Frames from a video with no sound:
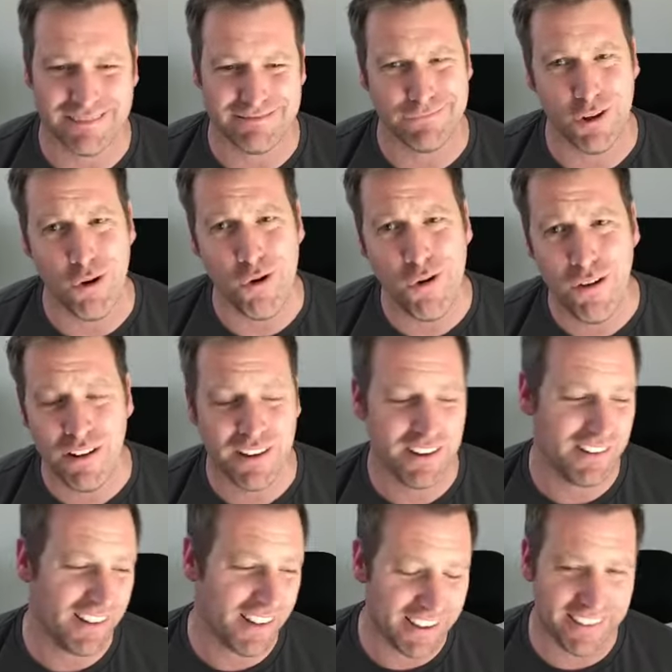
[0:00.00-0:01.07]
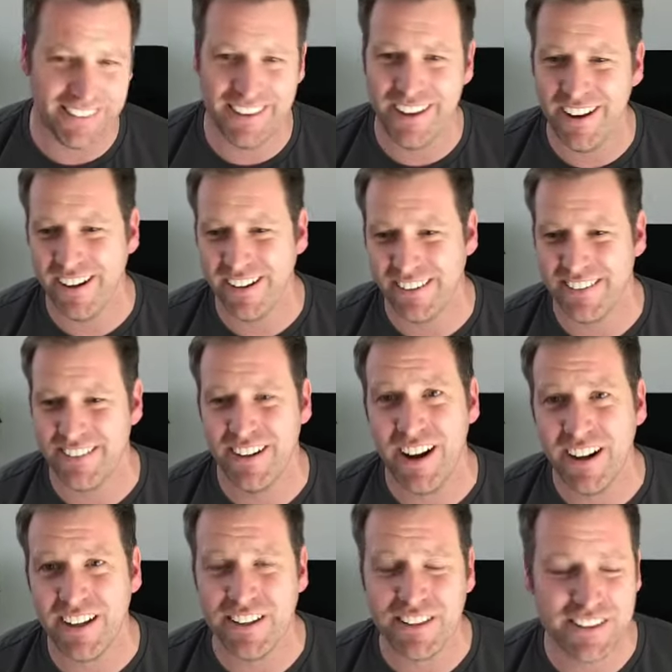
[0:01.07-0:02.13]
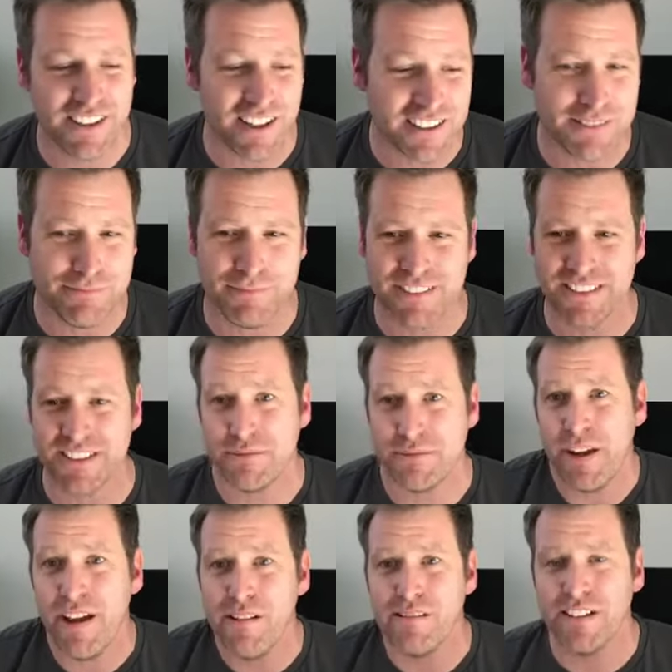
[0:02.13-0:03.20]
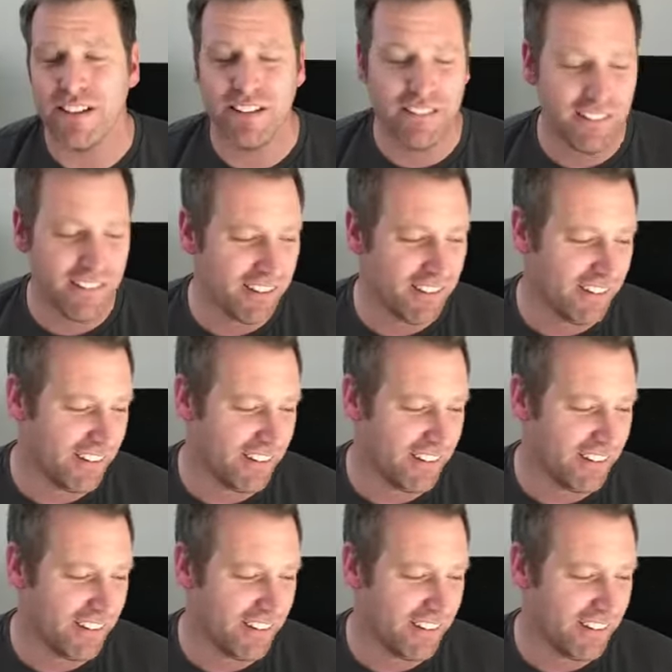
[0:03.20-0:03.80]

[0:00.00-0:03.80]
No, like they are. There are good customers as well, you know.